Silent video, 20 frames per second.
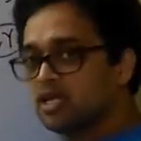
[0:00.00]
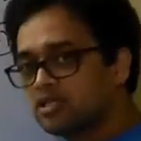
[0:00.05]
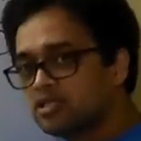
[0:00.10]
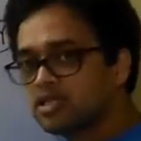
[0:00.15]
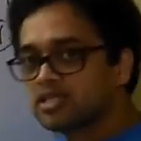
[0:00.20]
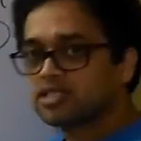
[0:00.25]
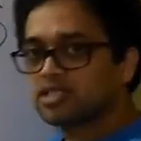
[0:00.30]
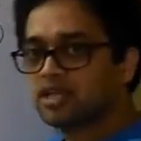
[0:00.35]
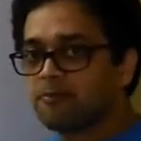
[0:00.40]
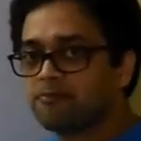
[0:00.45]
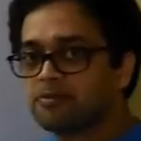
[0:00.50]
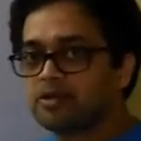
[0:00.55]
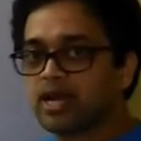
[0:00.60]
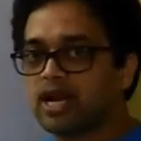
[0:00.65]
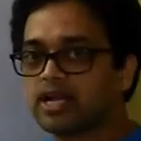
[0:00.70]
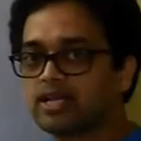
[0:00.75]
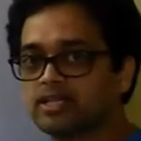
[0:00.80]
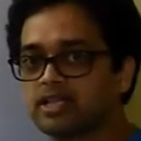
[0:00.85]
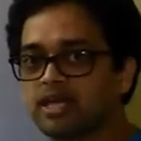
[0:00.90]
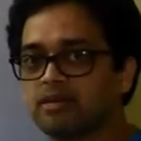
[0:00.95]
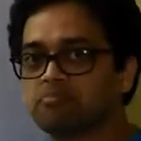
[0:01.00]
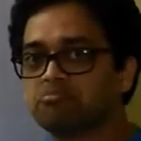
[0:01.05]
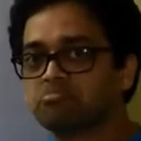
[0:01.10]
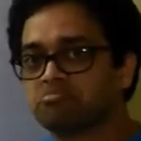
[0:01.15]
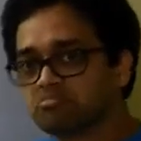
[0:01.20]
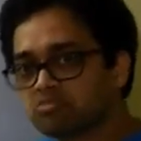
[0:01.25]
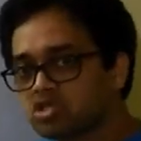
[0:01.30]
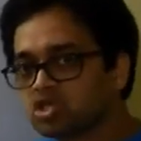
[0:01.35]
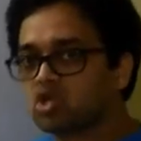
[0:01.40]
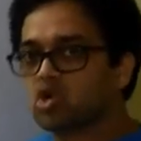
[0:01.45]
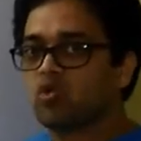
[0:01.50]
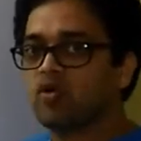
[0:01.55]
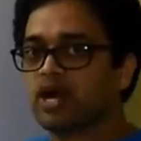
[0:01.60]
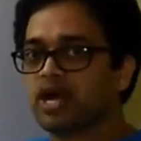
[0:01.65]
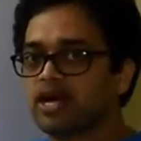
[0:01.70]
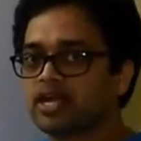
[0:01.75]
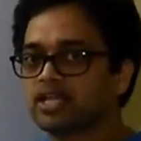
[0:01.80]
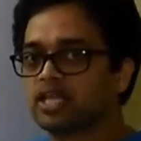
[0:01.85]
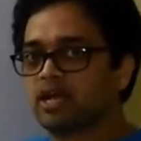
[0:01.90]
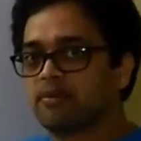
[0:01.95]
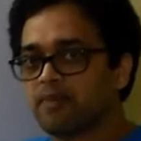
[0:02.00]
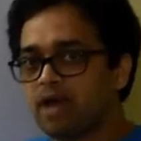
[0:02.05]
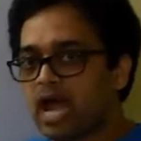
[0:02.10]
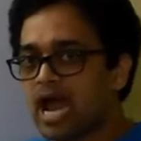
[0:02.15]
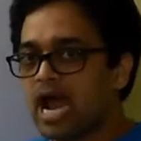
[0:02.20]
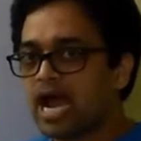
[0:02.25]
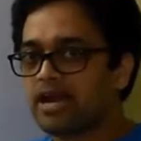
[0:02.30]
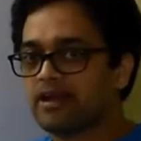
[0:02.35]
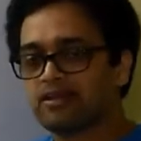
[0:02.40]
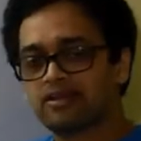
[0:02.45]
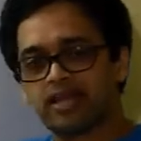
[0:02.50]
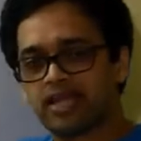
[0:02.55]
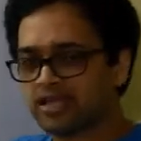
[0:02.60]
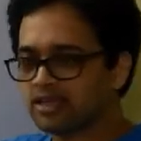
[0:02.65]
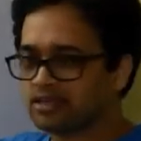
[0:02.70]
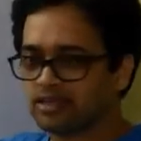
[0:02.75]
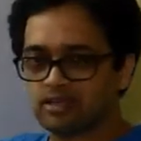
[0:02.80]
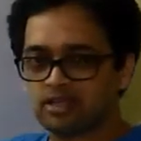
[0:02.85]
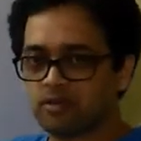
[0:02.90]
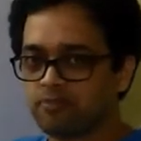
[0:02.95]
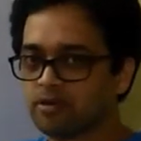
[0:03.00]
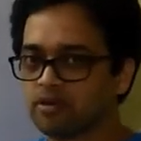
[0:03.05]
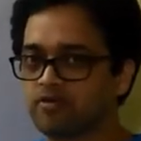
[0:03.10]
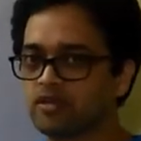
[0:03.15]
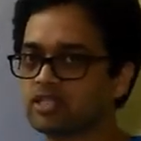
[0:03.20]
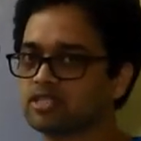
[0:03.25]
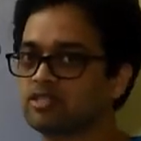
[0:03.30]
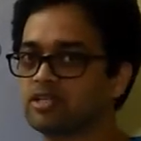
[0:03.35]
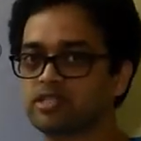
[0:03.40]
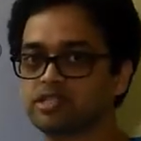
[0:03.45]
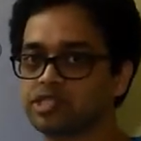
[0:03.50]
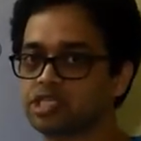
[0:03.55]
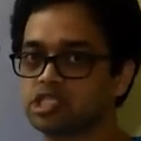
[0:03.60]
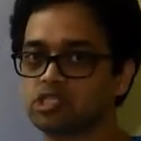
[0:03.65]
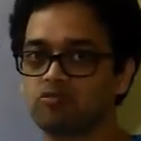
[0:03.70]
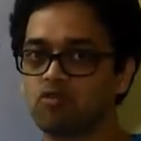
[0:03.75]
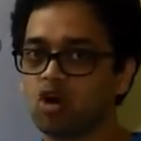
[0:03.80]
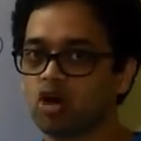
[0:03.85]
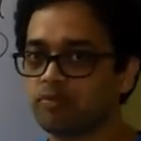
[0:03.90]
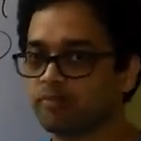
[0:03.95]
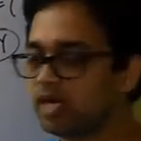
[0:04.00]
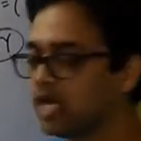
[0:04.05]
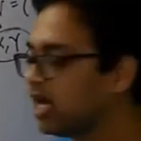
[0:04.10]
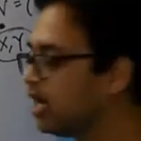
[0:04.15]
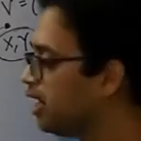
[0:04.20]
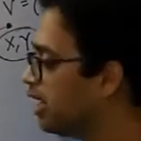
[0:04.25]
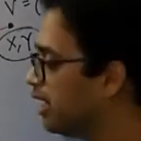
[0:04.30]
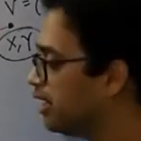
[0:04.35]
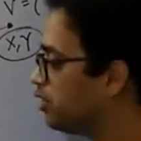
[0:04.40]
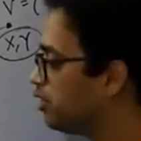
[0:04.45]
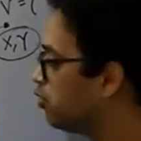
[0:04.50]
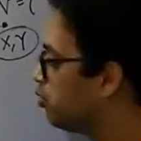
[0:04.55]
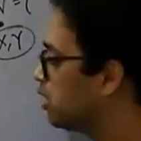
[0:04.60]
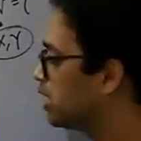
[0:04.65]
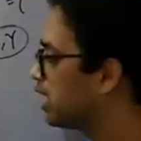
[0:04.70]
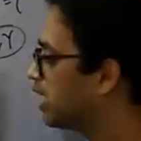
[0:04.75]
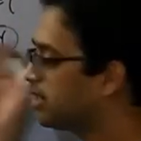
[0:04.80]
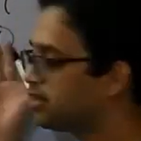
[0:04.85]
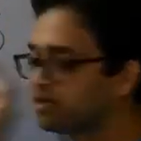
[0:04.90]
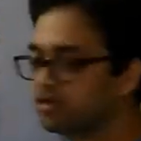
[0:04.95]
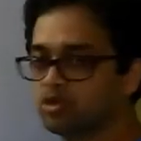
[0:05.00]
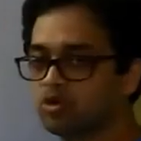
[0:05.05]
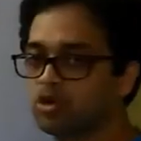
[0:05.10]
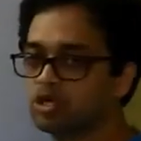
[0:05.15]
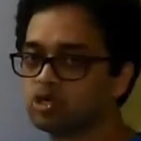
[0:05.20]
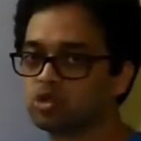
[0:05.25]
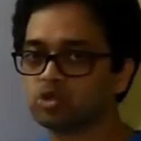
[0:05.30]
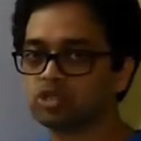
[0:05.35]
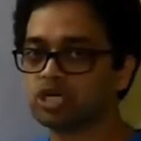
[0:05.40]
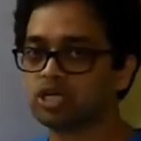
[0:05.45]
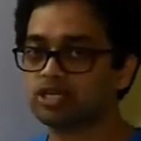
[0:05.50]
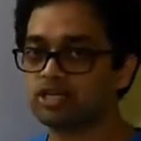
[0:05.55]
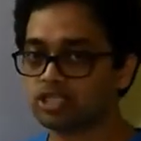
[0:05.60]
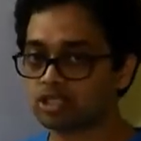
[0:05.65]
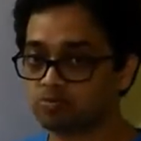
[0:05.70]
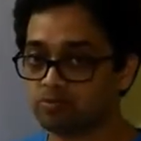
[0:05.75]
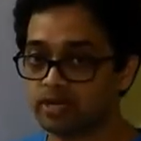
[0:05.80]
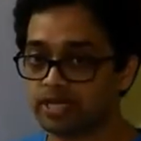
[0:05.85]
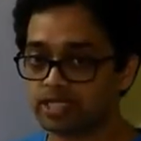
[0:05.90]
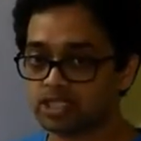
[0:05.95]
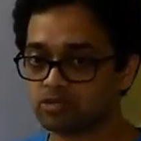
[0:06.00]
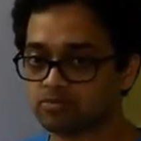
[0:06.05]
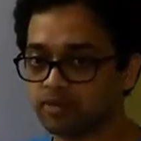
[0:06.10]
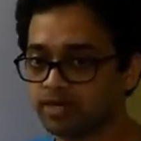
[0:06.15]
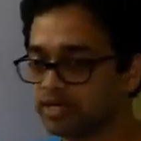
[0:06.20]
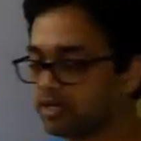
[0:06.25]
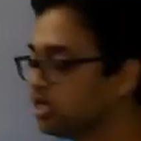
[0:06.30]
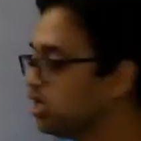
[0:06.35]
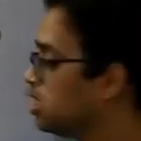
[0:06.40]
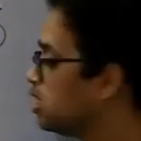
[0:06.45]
Just subtract them, square them, add like in the previous distance formula, and you will get your total displacement.